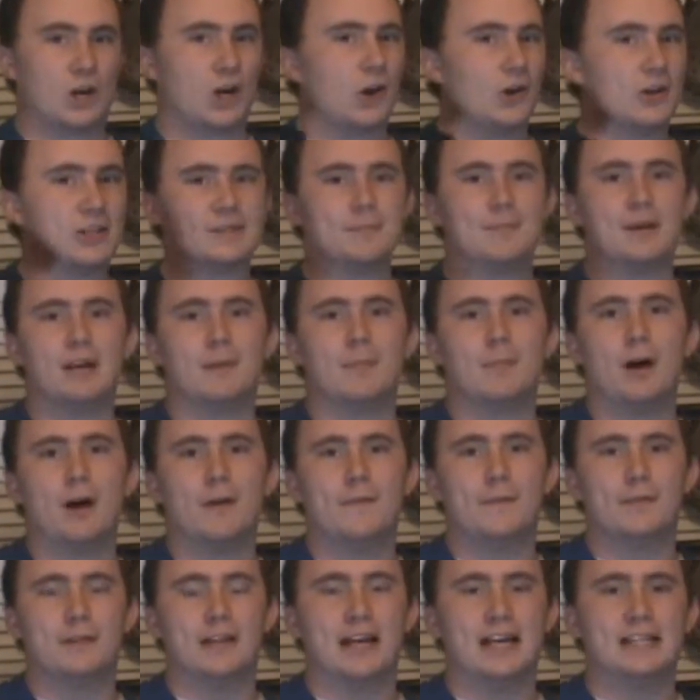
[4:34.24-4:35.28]
Cosmic
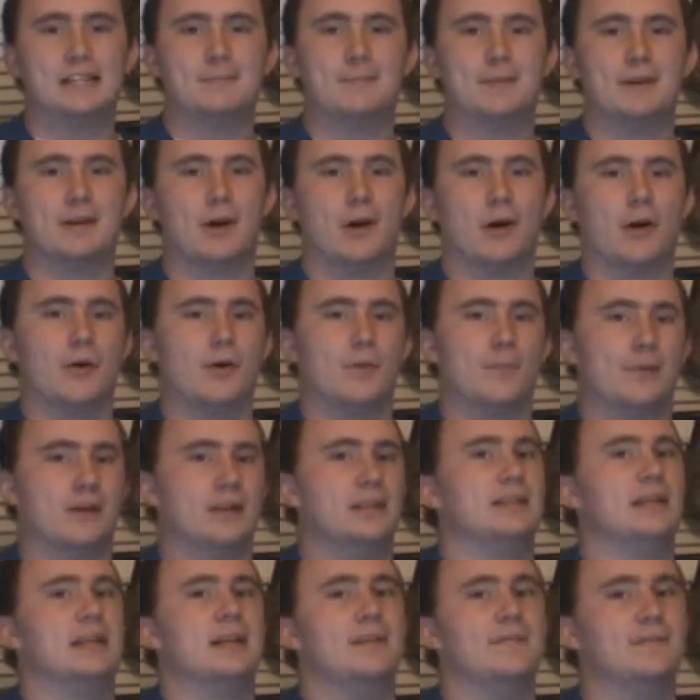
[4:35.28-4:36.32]
Marvel has been
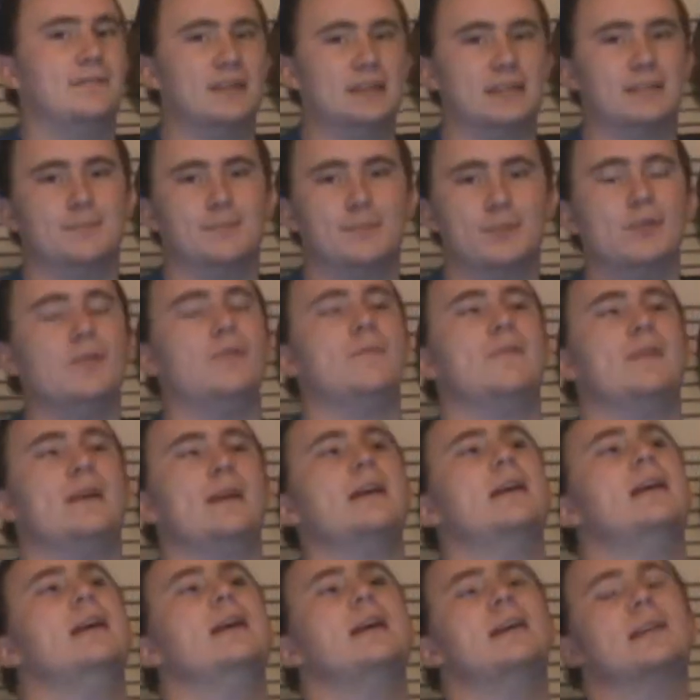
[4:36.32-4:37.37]
opened, and if this
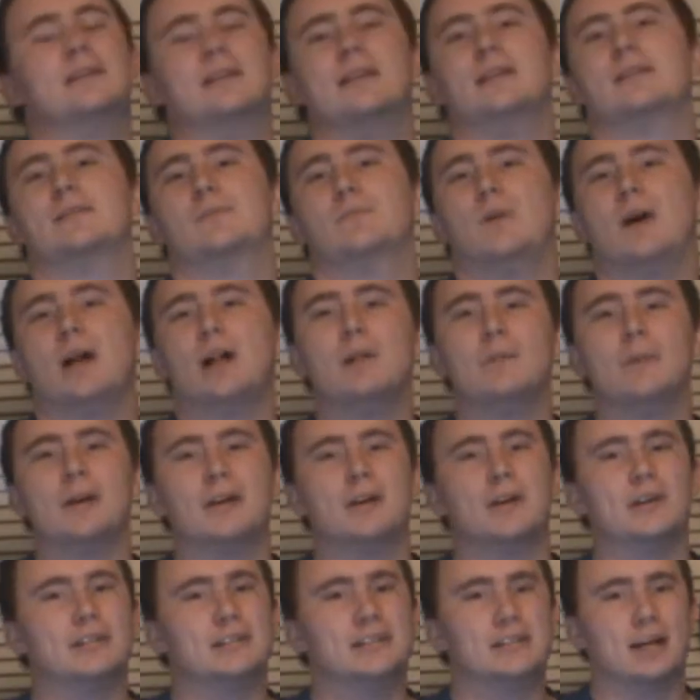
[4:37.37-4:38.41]
movie does well, we're
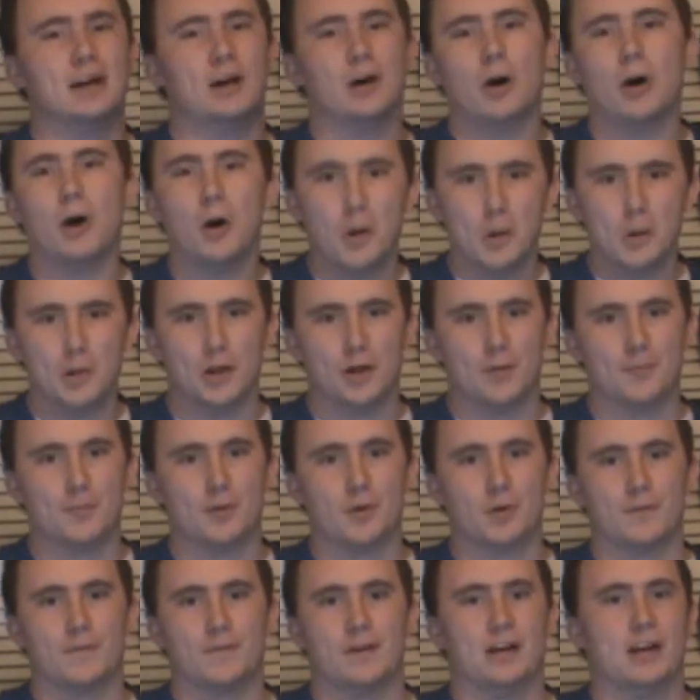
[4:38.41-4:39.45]
gonna see a whole lot
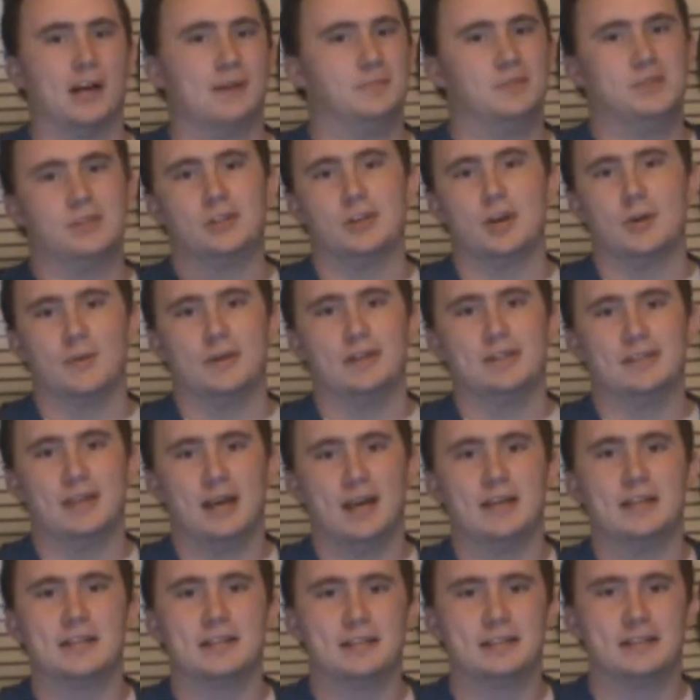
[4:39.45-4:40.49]
more of it, and I'm so
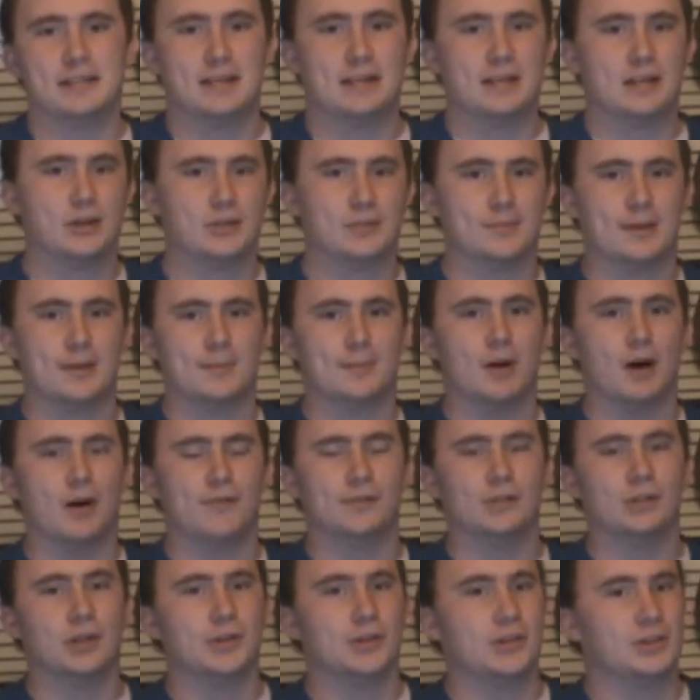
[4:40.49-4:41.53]
excited to see Cosmic
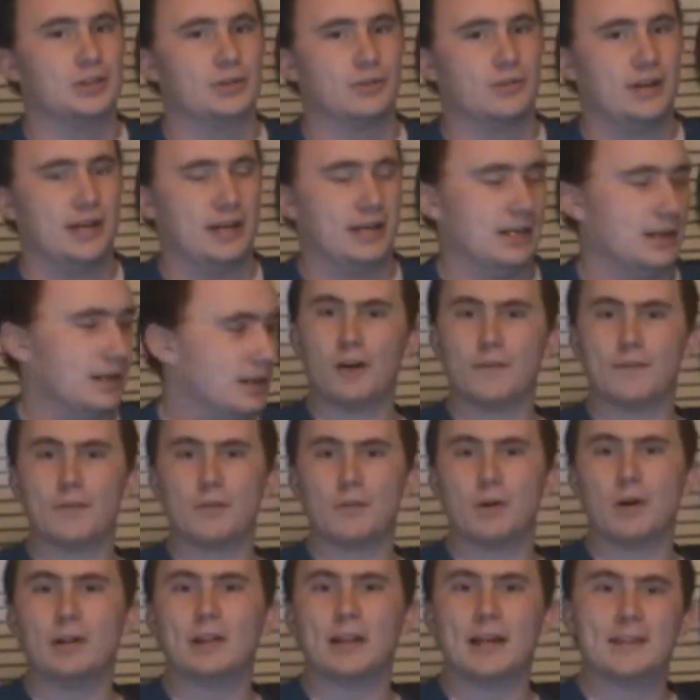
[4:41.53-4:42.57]
Marvel on the screen.
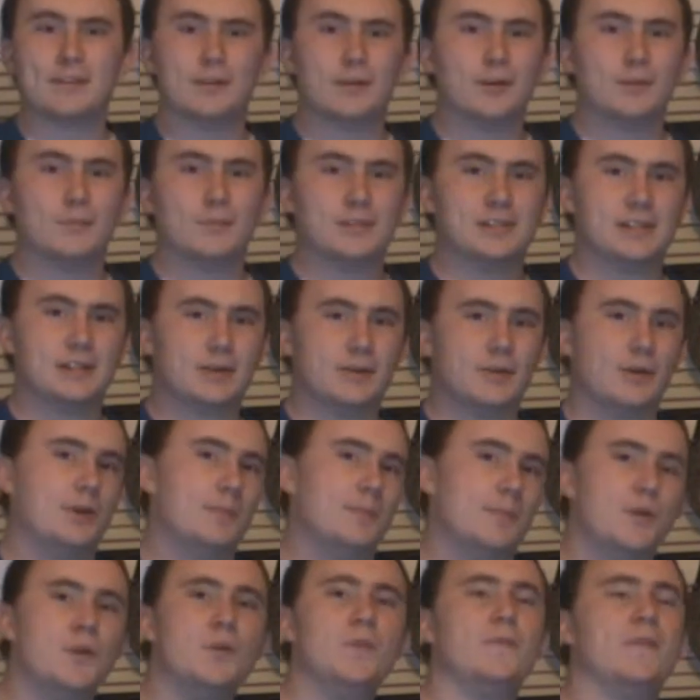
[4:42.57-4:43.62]
Overall, I thought it was a
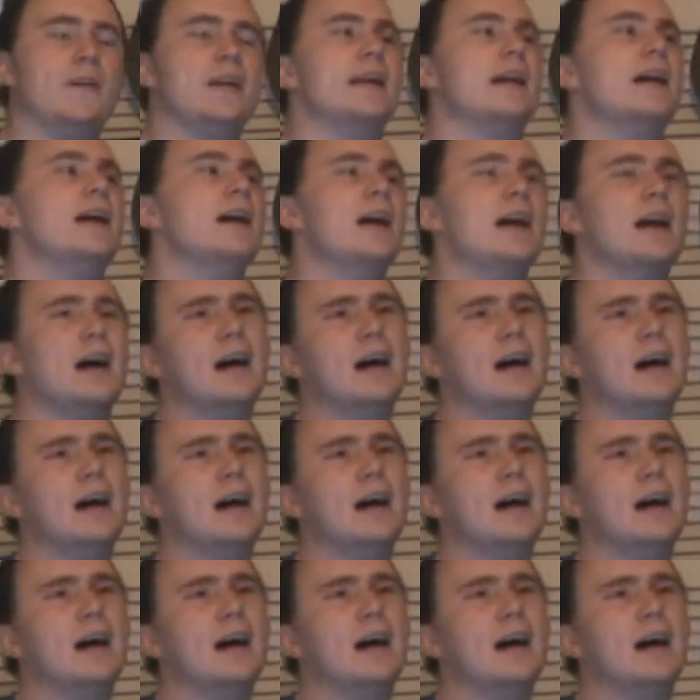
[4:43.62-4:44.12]
good movie.